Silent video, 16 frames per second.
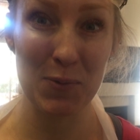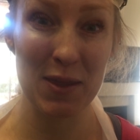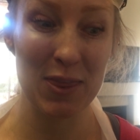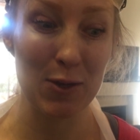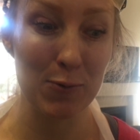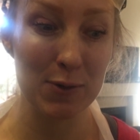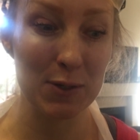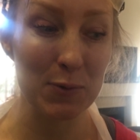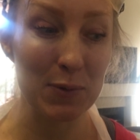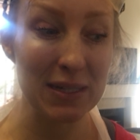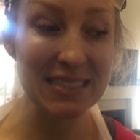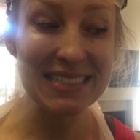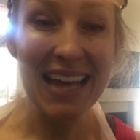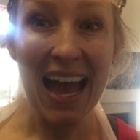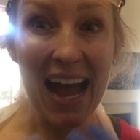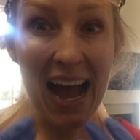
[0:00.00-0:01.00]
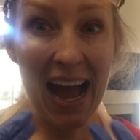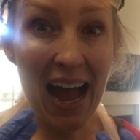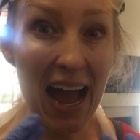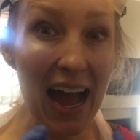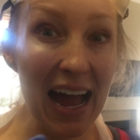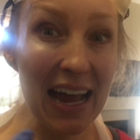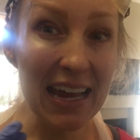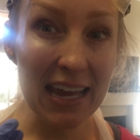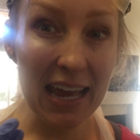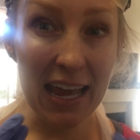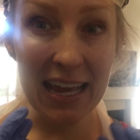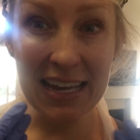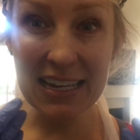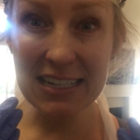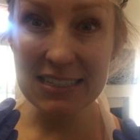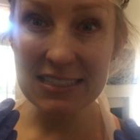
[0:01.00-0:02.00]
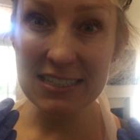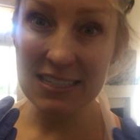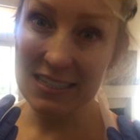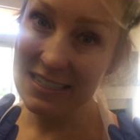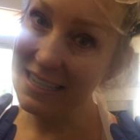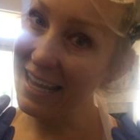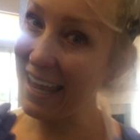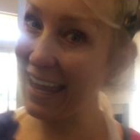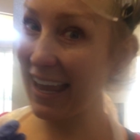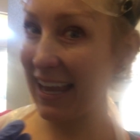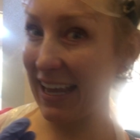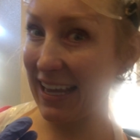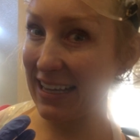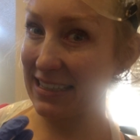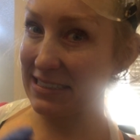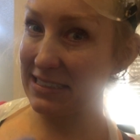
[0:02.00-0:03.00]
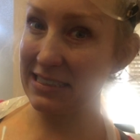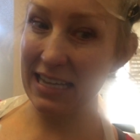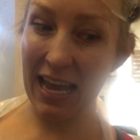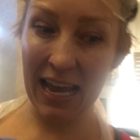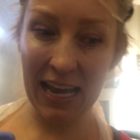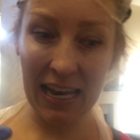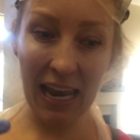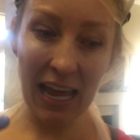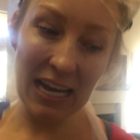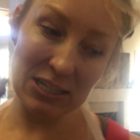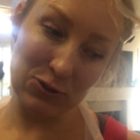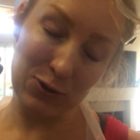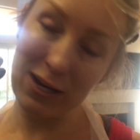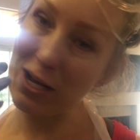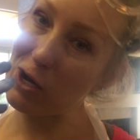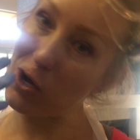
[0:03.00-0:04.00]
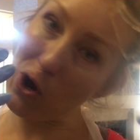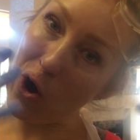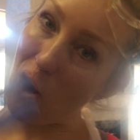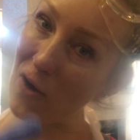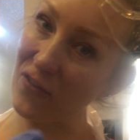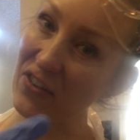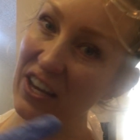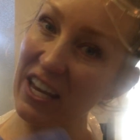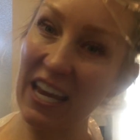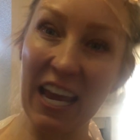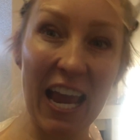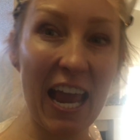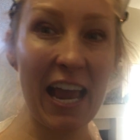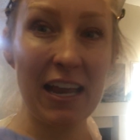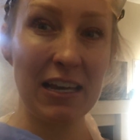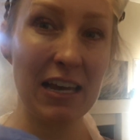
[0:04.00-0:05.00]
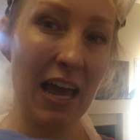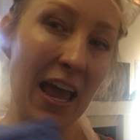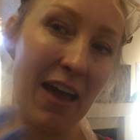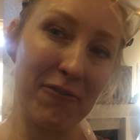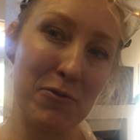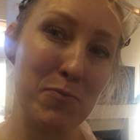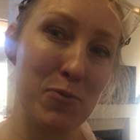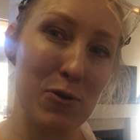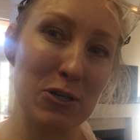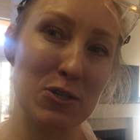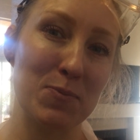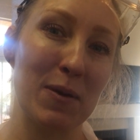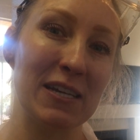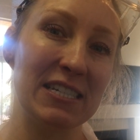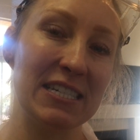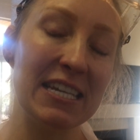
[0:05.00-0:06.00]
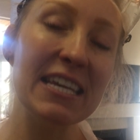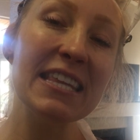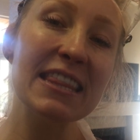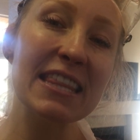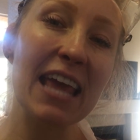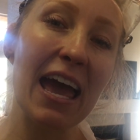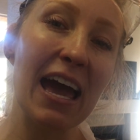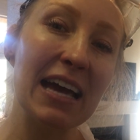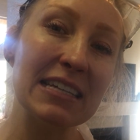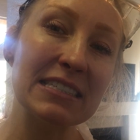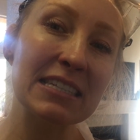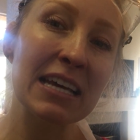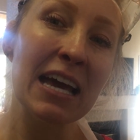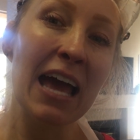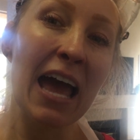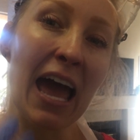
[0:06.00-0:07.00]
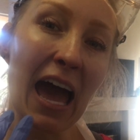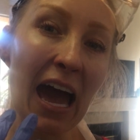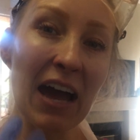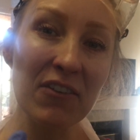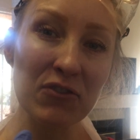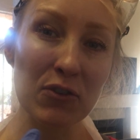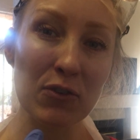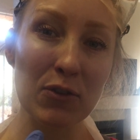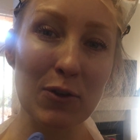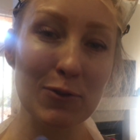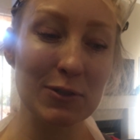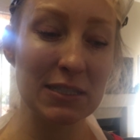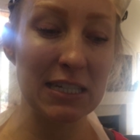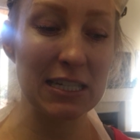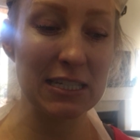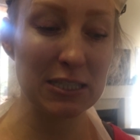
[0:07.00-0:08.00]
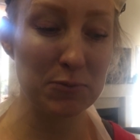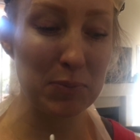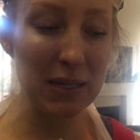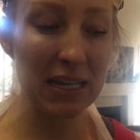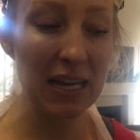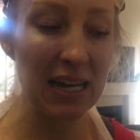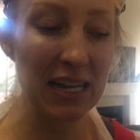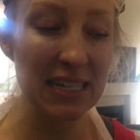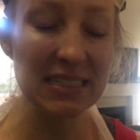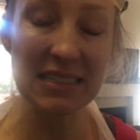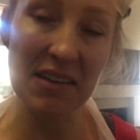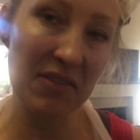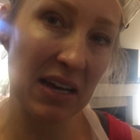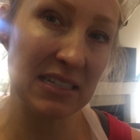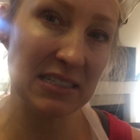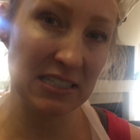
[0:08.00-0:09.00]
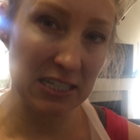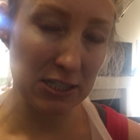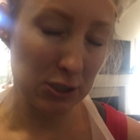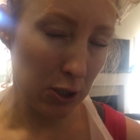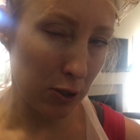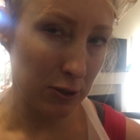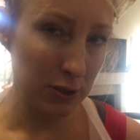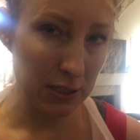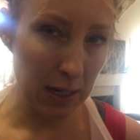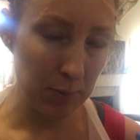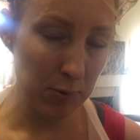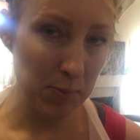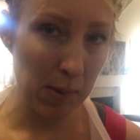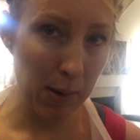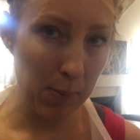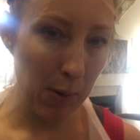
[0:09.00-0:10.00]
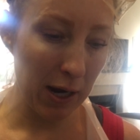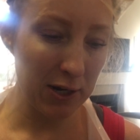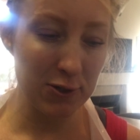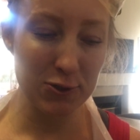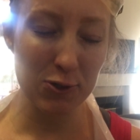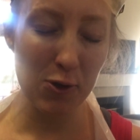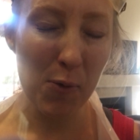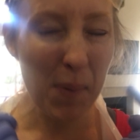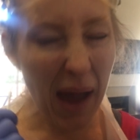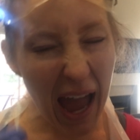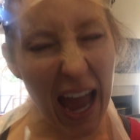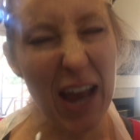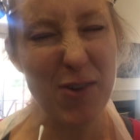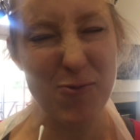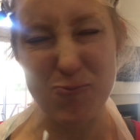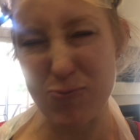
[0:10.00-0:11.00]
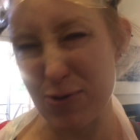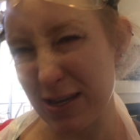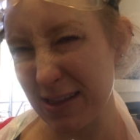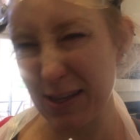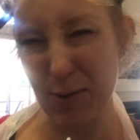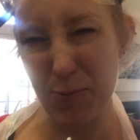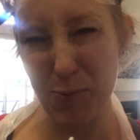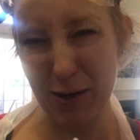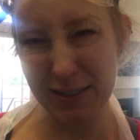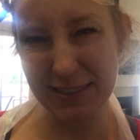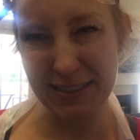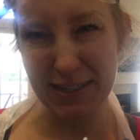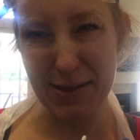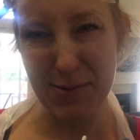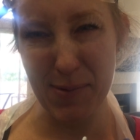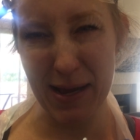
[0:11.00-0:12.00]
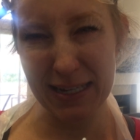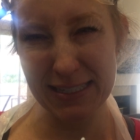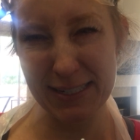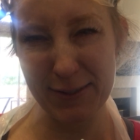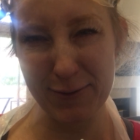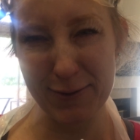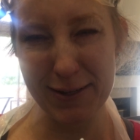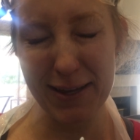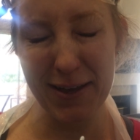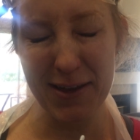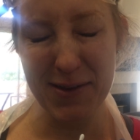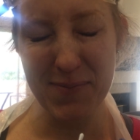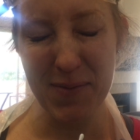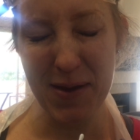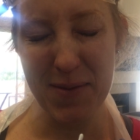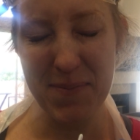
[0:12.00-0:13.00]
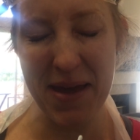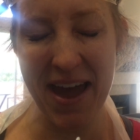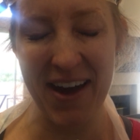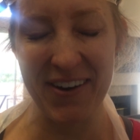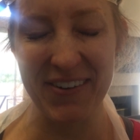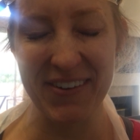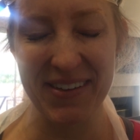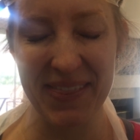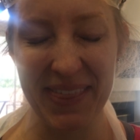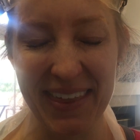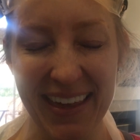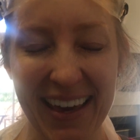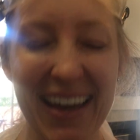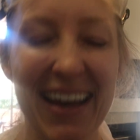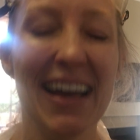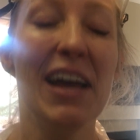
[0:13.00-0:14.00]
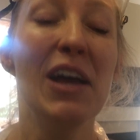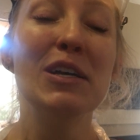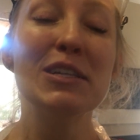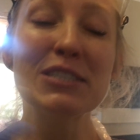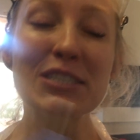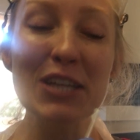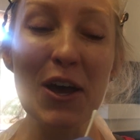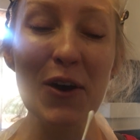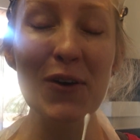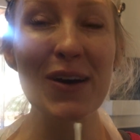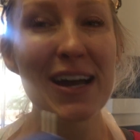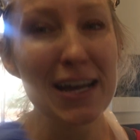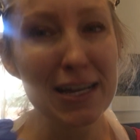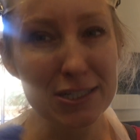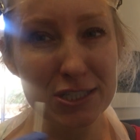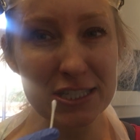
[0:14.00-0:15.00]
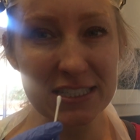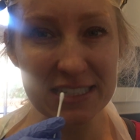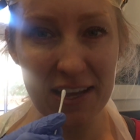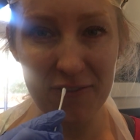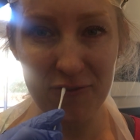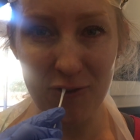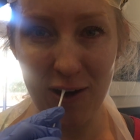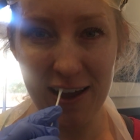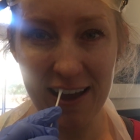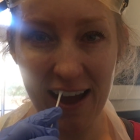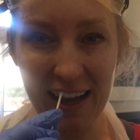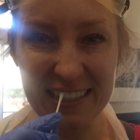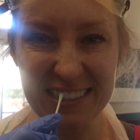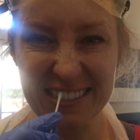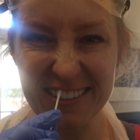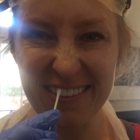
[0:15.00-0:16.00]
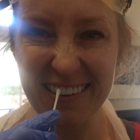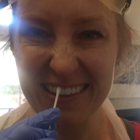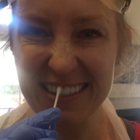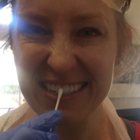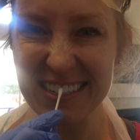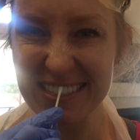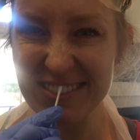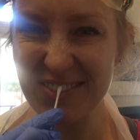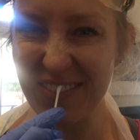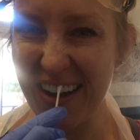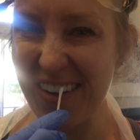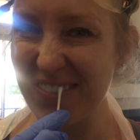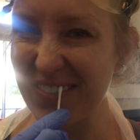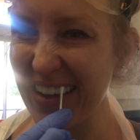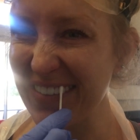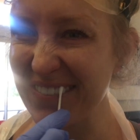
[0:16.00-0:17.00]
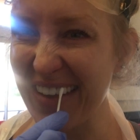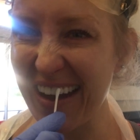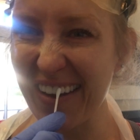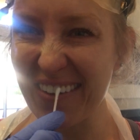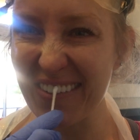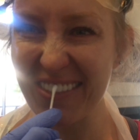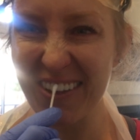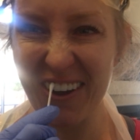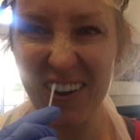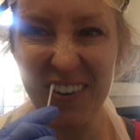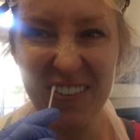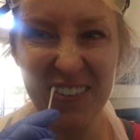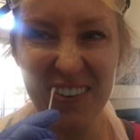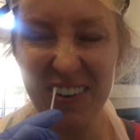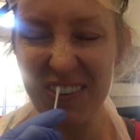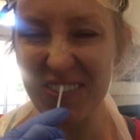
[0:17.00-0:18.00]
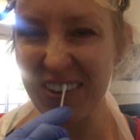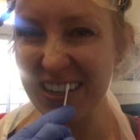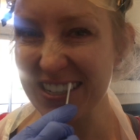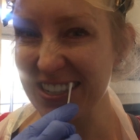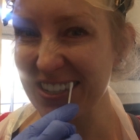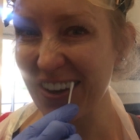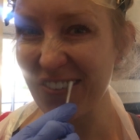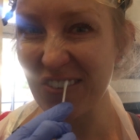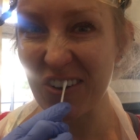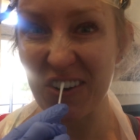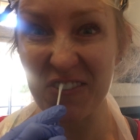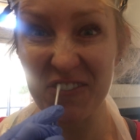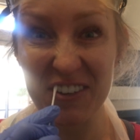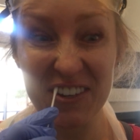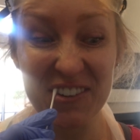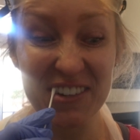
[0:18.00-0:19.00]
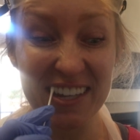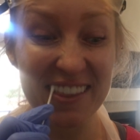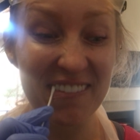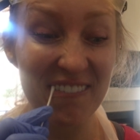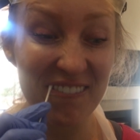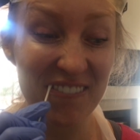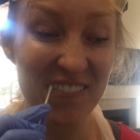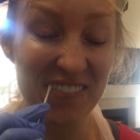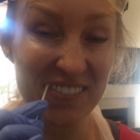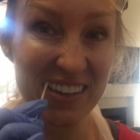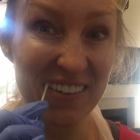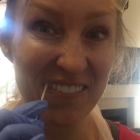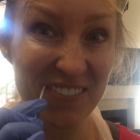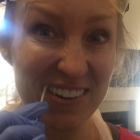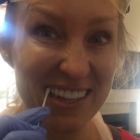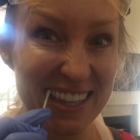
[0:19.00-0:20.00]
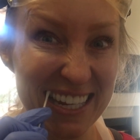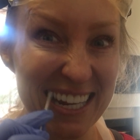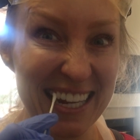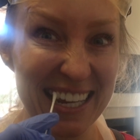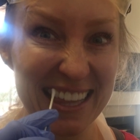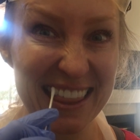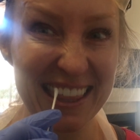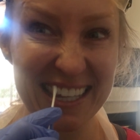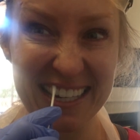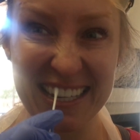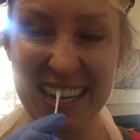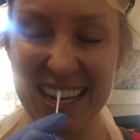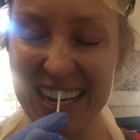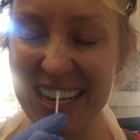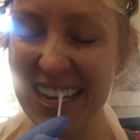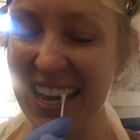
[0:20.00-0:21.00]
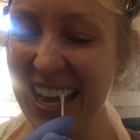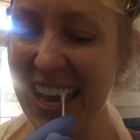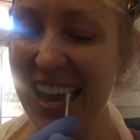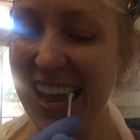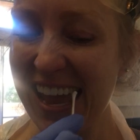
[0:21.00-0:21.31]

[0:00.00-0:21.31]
it with you anyways. I ate eggs and I drank coffee and I haven't brushed my teeth yet after those things because I've had such a hard time with my microscope. I really want to see the bacteria in my mouth. So just FYI. So I'm going to swab my mouth run it over a few different teeth, okay?